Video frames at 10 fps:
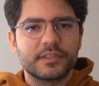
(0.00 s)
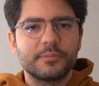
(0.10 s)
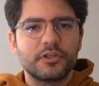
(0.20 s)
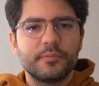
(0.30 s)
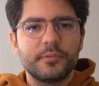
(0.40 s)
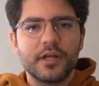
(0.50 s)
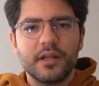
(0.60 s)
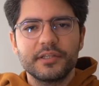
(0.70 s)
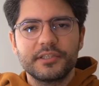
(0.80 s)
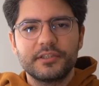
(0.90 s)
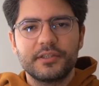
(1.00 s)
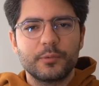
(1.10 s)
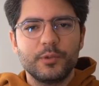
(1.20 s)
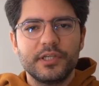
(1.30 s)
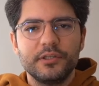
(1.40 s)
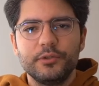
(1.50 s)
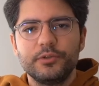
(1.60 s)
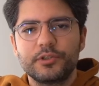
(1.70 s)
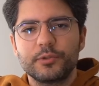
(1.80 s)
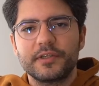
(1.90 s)
some terminology that we can
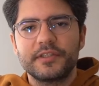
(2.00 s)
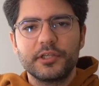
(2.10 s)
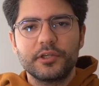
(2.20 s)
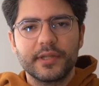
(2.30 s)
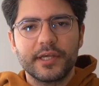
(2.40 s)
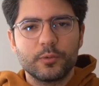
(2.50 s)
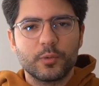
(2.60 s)
use to articulate